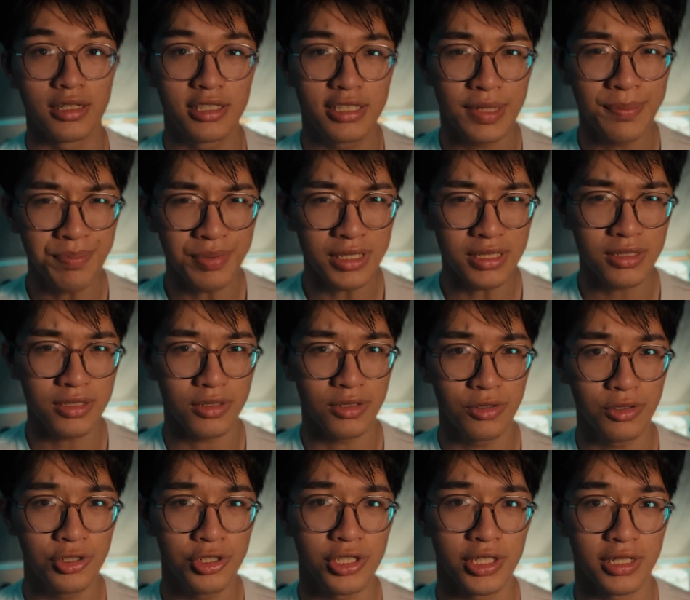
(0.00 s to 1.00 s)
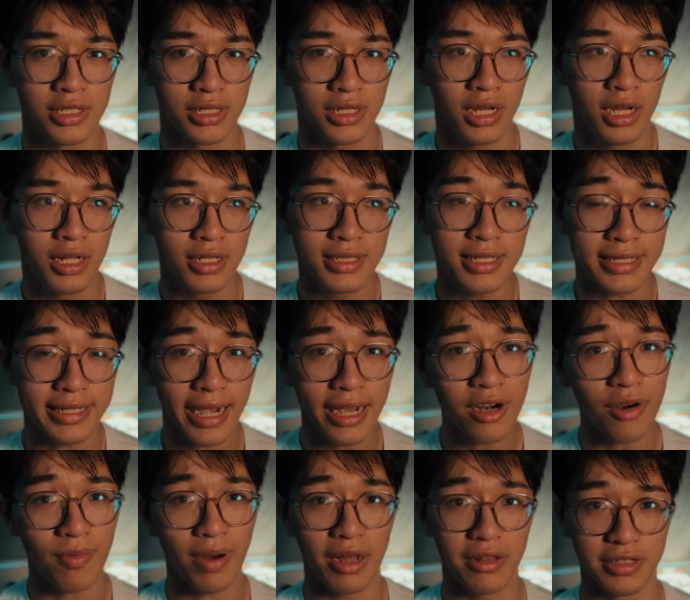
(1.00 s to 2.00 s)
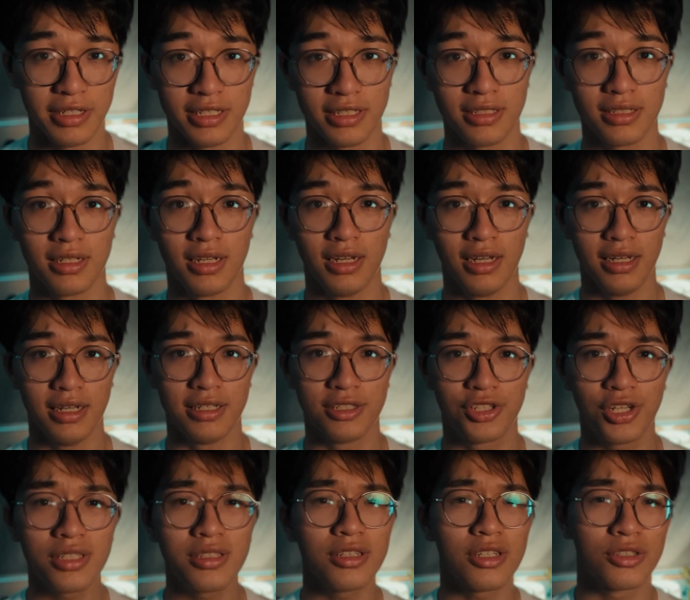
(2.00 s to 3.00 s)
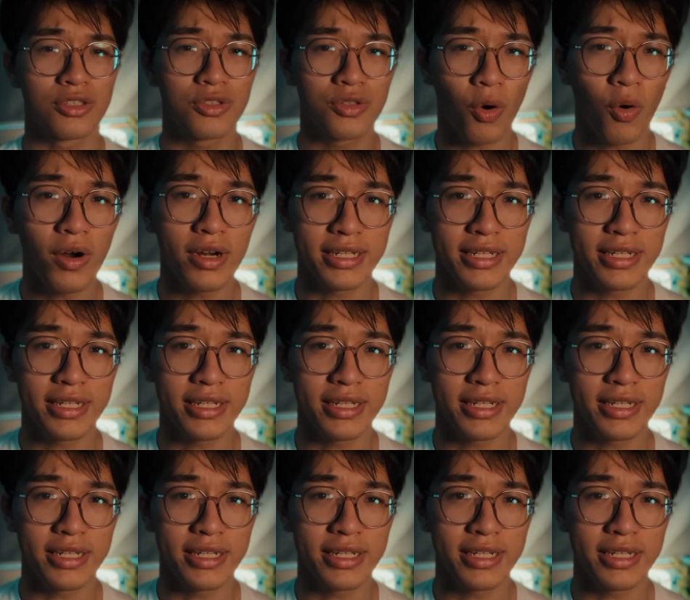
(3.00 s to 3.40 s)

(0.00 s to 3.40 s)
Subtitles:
simplest solution to get around this is just to store